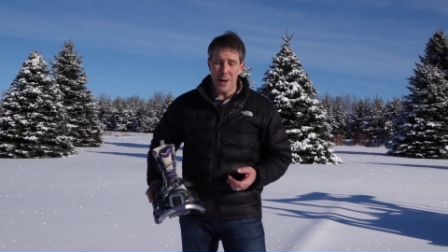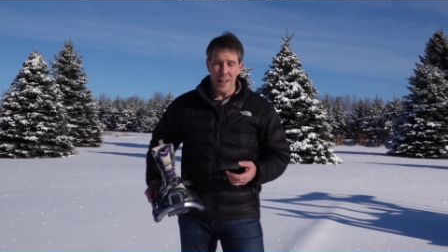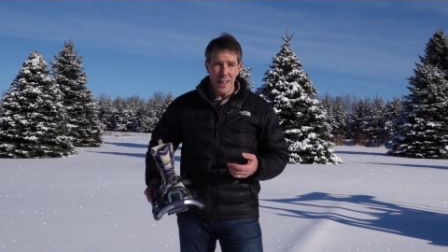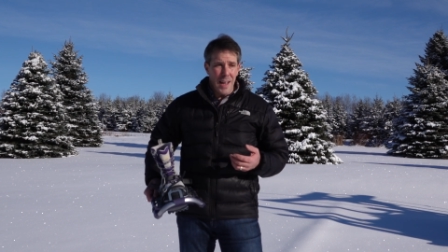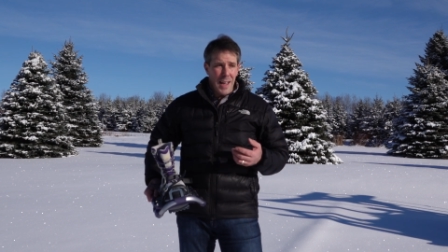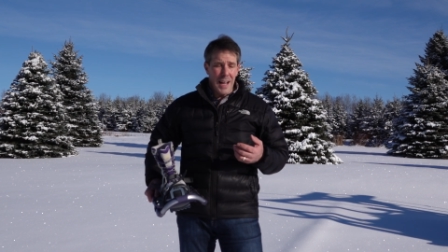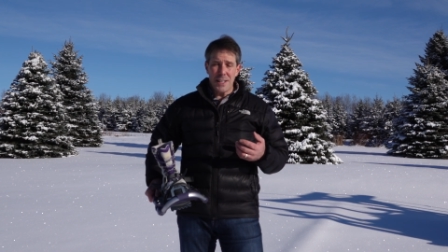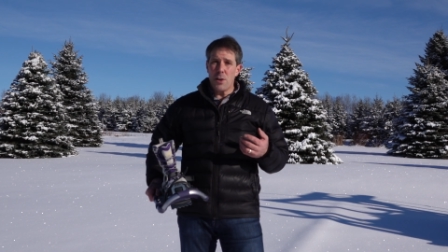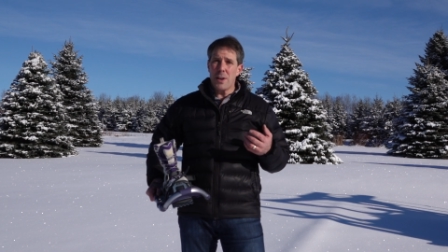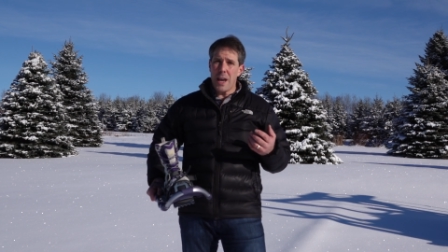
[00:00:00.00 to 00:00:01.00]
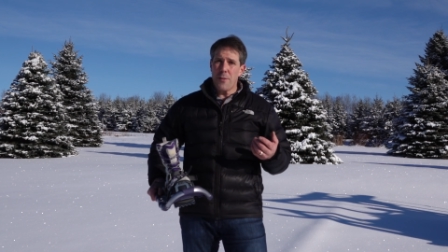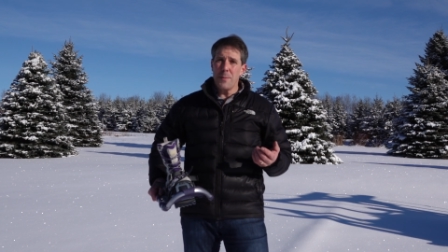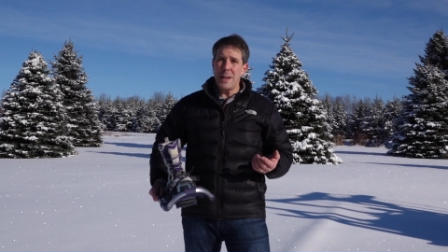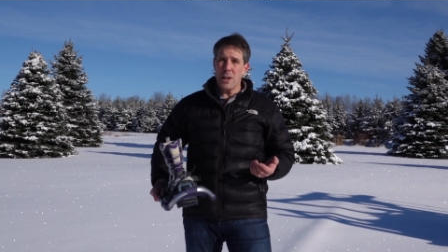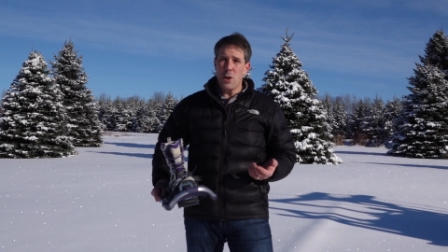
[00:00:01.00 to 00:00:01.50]
well, is it okay for
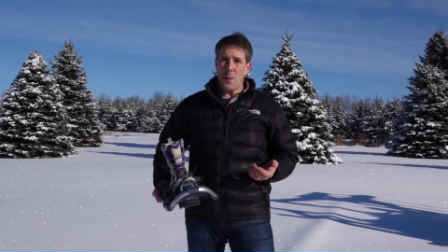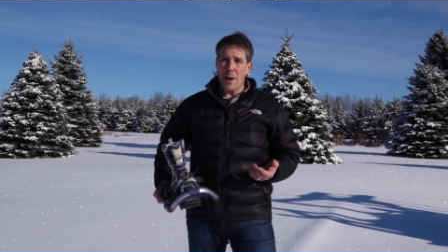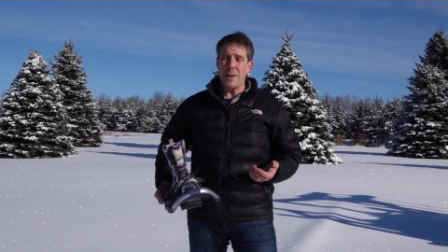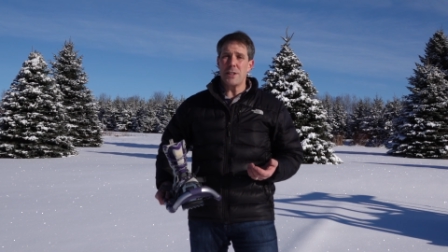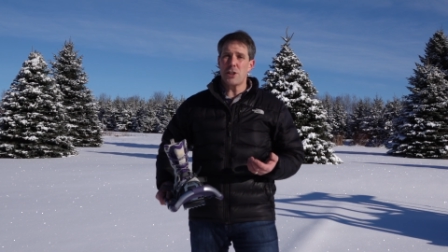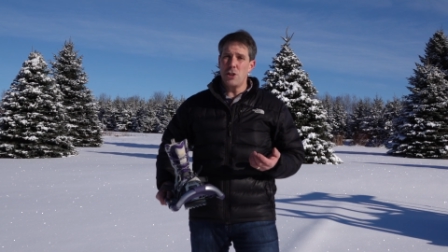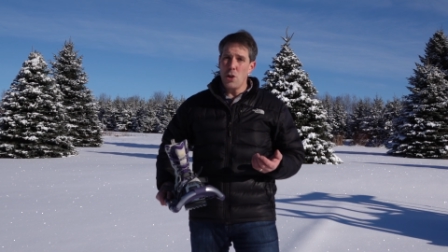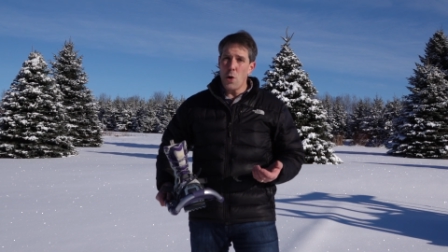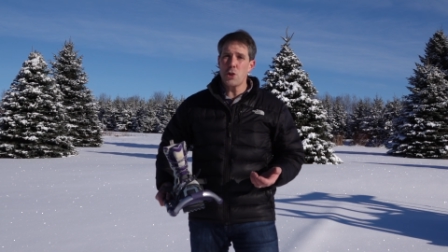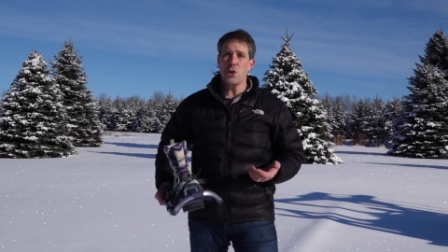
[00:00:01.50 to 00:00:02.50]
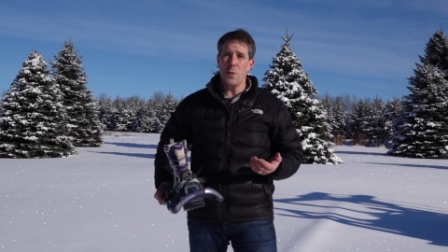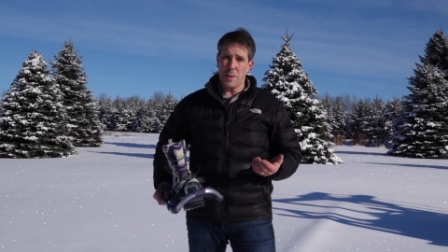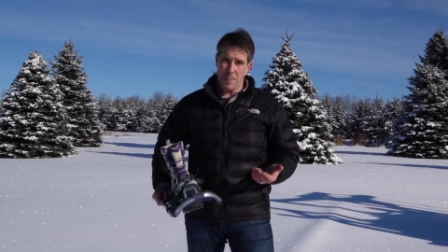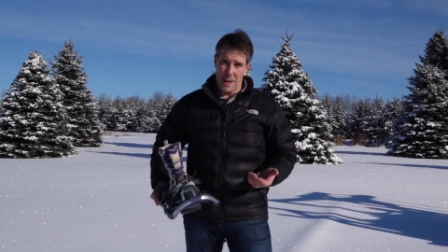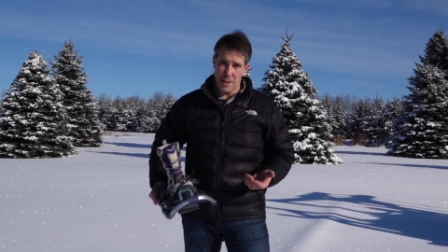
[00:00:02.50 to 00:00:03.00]
me to go out and snowshoe
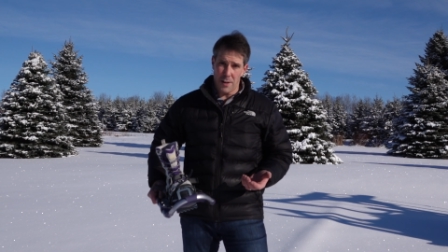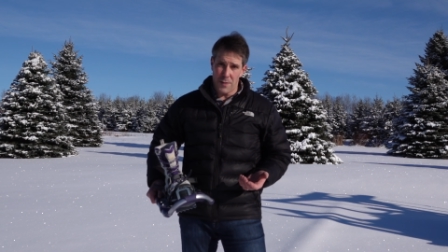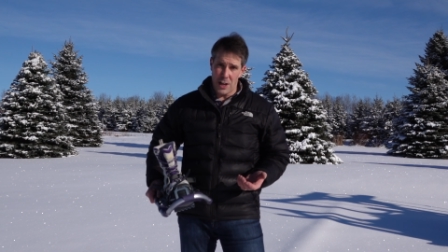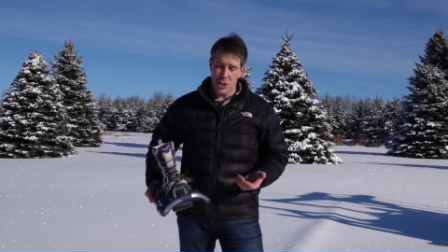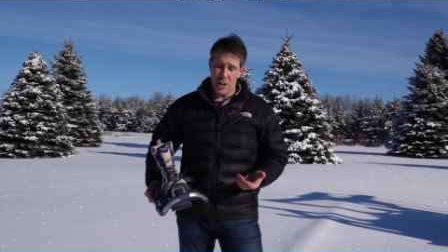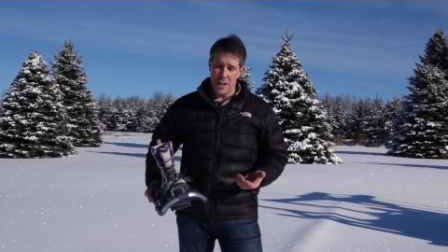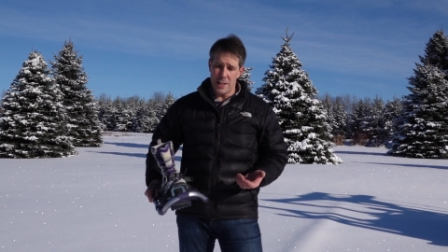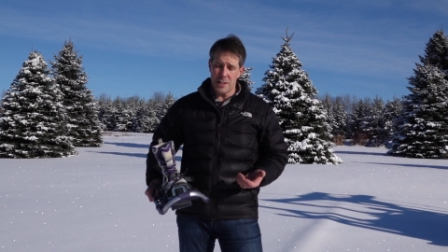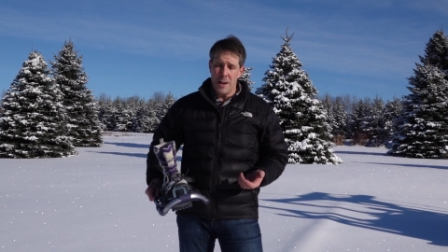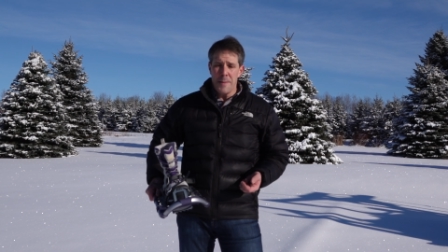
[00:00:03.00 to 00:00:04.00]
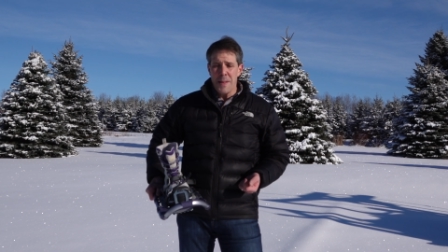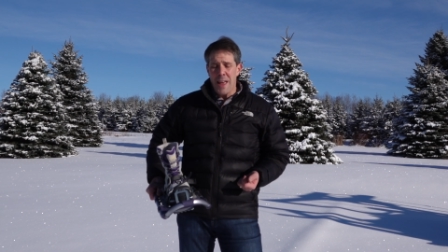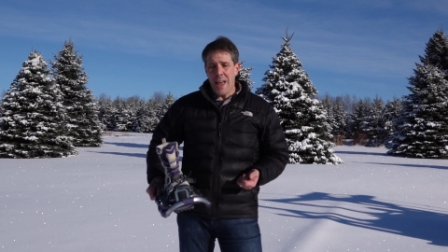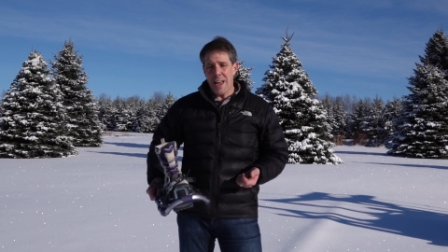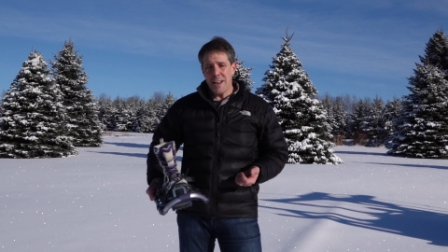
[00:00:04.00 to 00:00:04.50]
with plantar fasciitis?
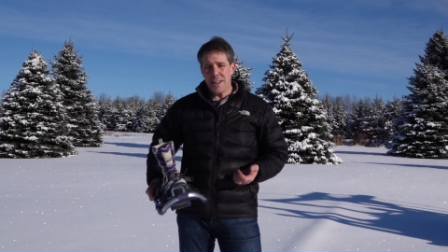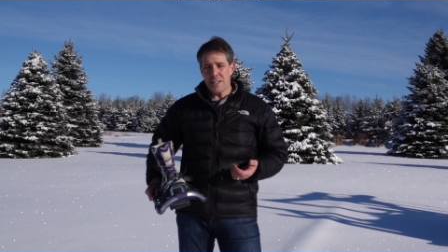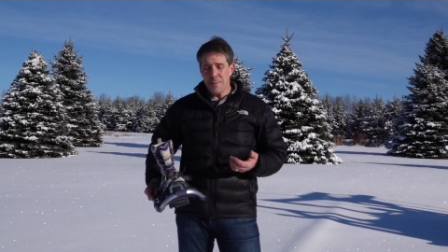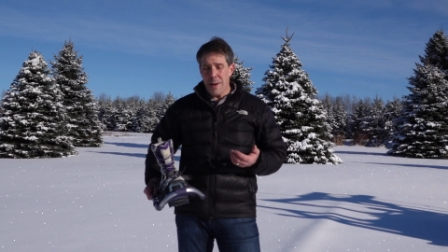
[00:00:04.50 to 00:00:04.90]
And as a